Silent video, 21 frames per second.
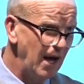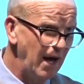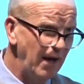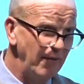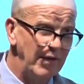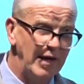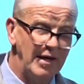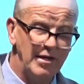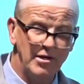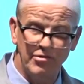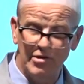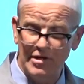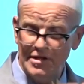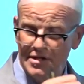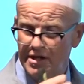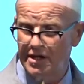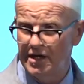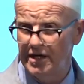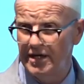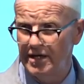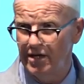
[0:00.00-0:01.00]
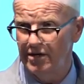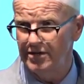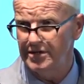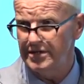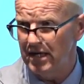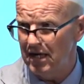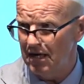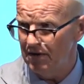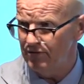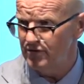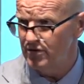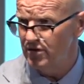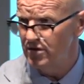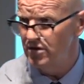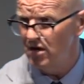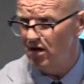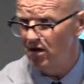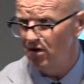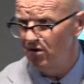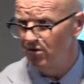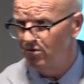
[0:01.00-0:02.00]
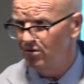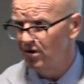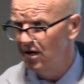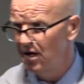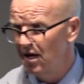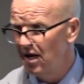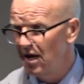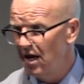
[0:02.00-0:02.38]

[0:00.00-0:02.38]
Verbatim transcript: And they're critically going to have to know